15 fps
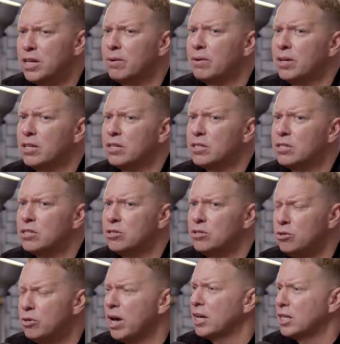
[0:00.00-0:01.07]
serious,
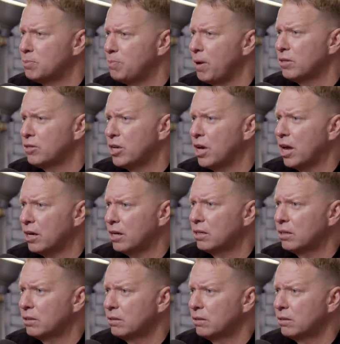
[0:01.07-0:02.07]
you got to spell check.